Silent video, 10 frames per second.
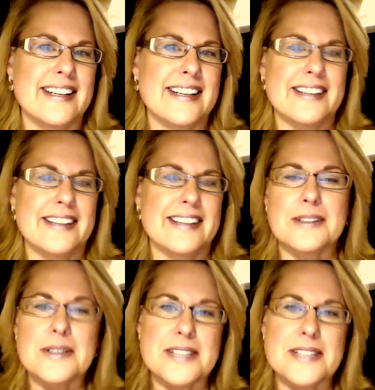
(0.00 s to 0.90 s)
And a
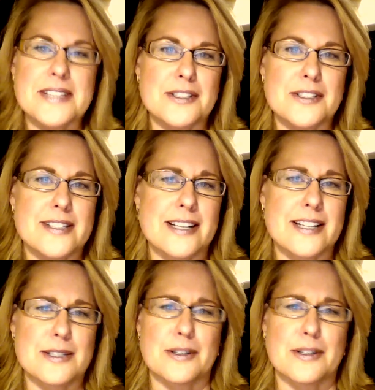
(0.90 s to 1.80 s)
clothes exercise,
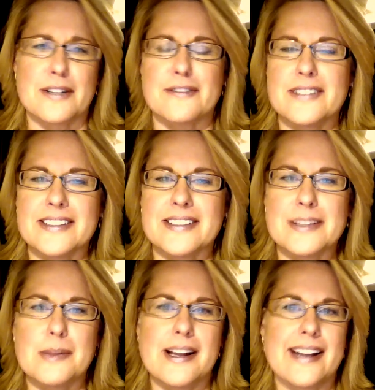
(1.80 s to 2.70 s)
they're going to fill in the
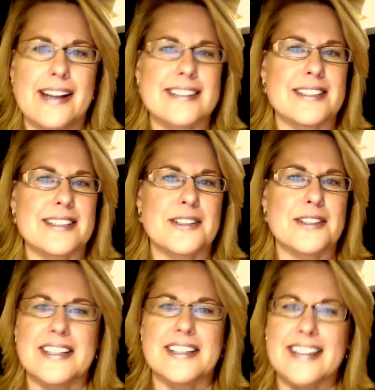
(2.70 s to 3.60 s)
blanks and they're going to
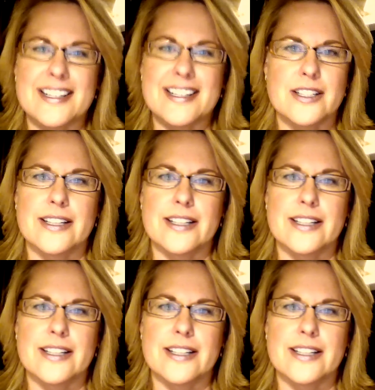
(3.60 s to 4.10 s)
catch on.